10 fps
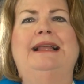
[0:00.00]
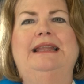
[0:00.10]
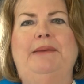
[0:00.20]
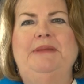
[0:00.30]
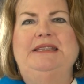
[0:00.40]

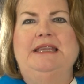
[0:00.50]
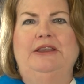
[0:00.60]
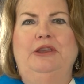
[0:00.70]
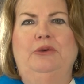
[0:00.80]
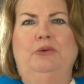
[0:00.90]
Let me tell
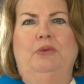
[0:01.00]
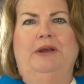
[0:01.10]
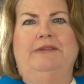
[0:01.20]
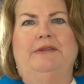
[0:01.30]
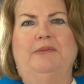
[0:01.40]
you
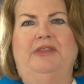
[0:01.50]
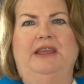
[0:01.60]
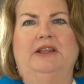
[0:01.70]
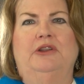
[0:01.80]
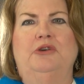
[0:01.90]
what some
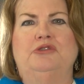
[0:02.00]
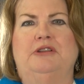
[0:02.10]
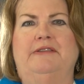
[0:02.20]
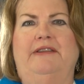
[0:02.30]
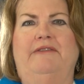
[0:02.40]

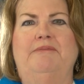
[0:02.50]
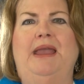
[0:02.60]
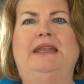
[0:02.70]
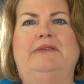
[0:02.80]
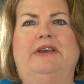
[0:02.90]
theologians have
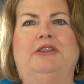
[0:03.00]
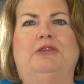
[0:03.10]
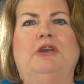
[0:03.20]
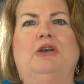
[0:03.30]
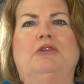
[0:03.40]
made of it
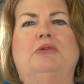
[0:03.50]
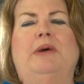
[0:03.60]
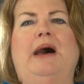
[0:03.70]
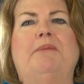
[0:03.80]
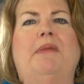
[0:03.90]

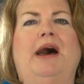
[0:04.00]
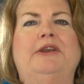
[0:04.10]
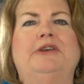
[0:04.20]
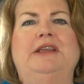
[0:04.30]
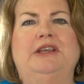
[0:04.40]
throughout
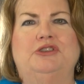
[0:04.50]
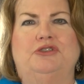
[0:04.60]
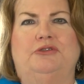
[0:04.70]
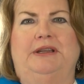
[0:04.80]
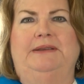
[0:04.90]
modern
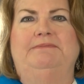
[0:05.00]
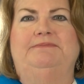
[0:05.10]
history.